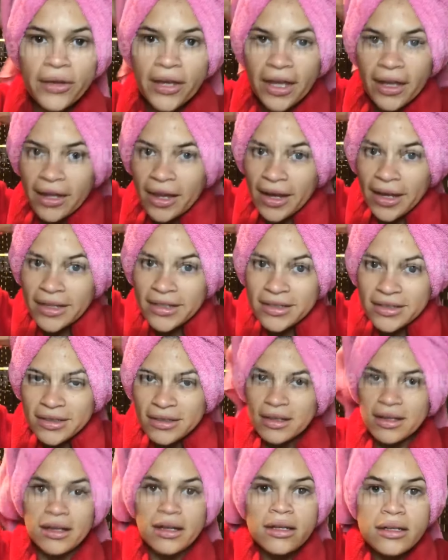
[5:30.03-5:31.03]
Okay
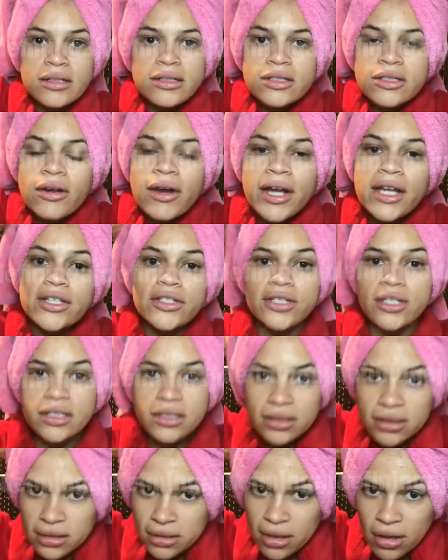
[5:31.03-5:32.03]
guys, so I
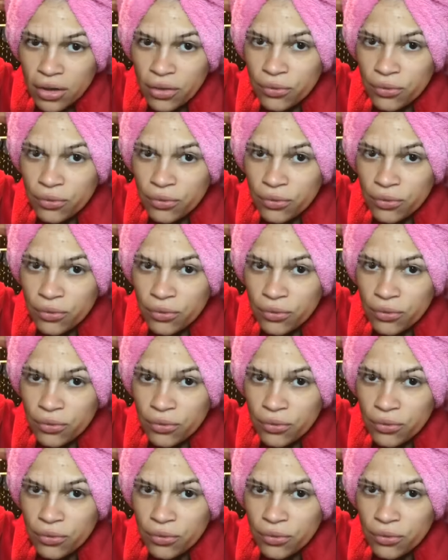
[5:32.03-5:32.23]
just